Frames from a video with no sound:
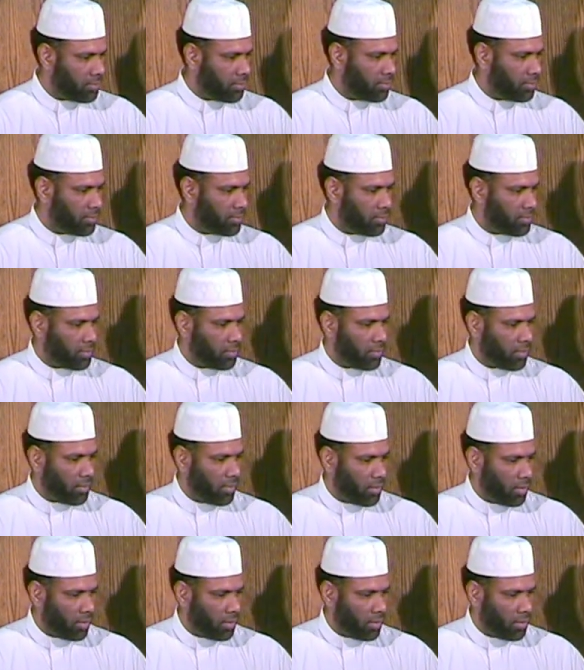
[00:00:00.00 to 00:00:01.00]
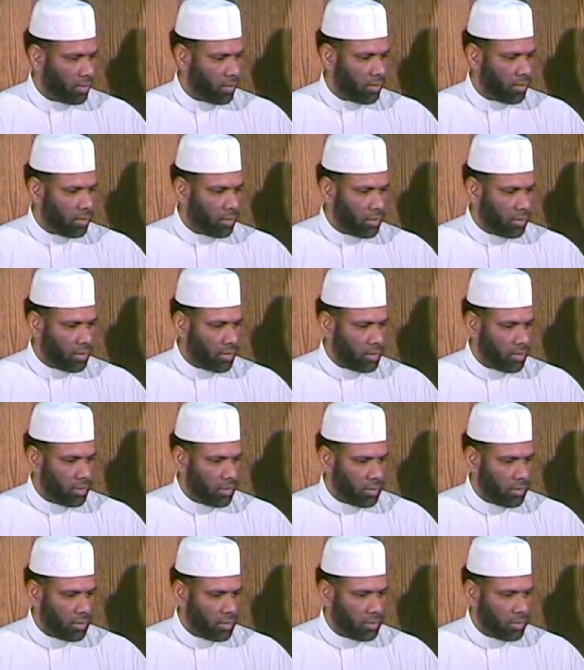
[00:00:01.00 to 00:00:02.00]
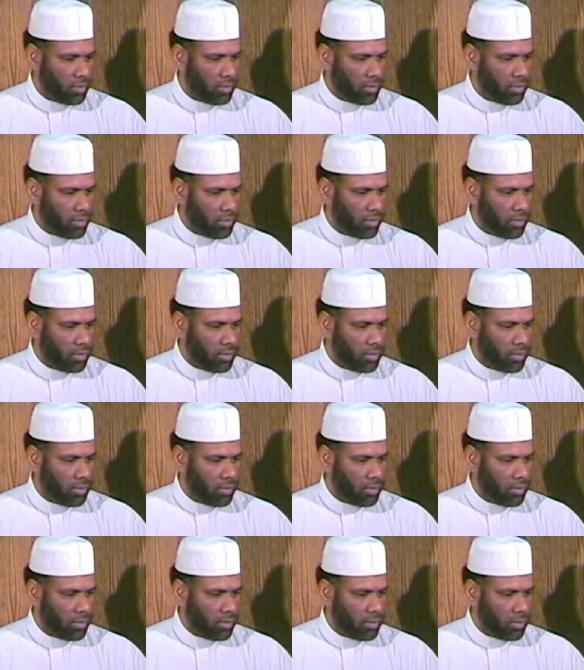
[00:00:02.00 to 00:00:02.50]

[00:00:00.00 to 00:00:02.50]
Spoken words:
(silence)